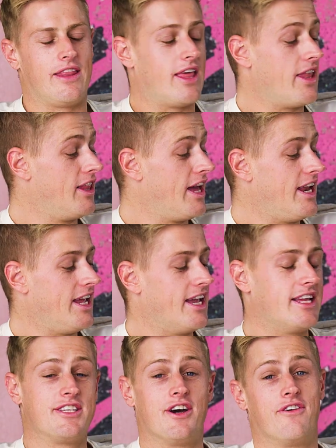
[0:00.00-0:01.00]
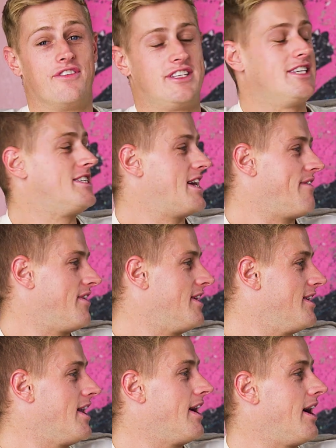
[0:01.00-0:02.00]
And then leading into obviously seven,
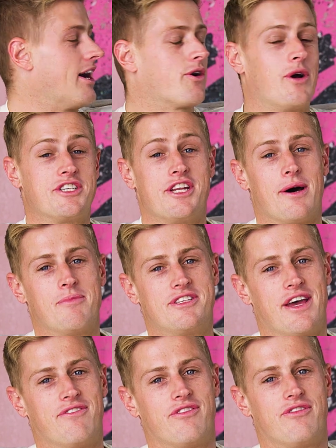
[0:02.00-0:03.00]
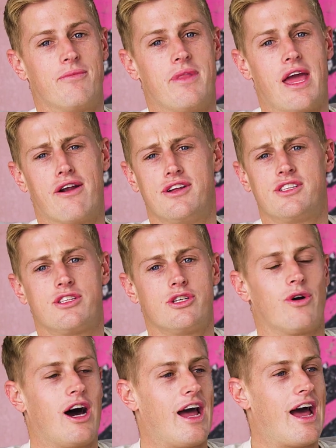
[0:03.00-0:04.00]
uh, question number seven from there is do I